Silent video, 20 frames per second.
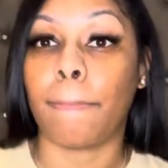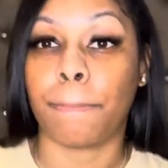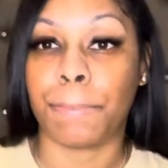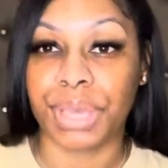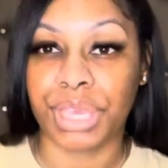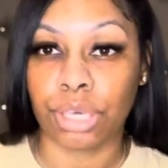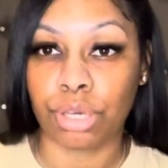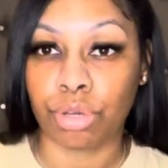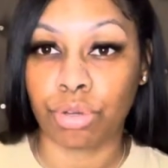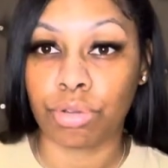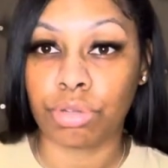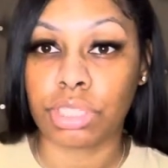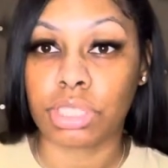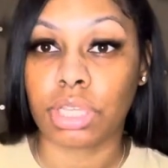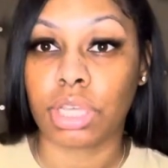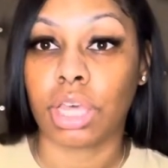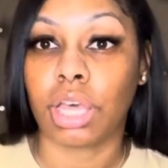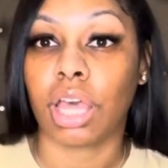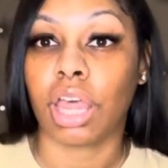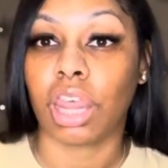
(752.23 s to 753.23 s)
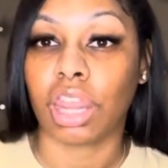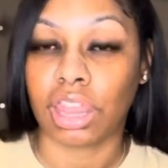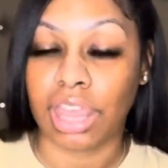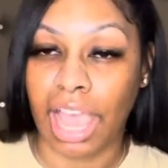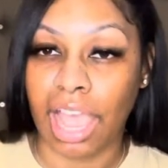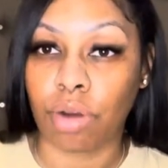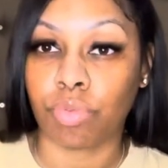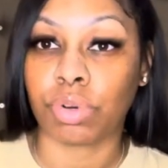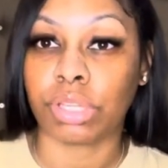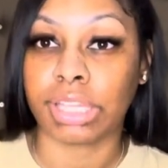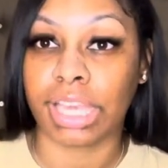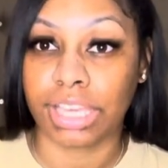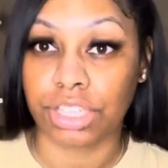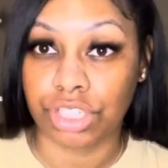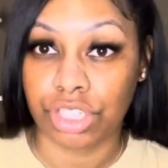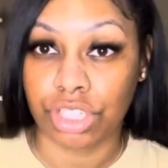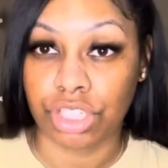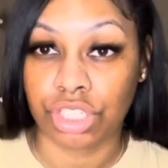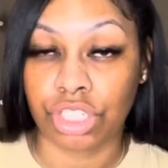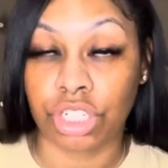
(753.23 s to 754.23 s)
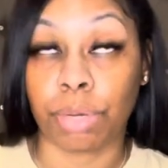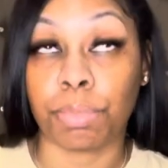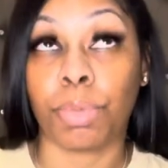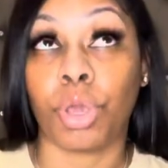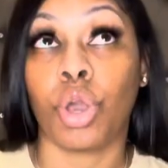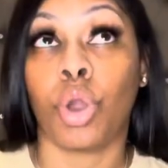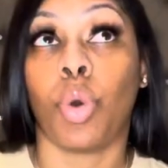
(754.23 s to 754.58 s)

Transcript: Build that relationship.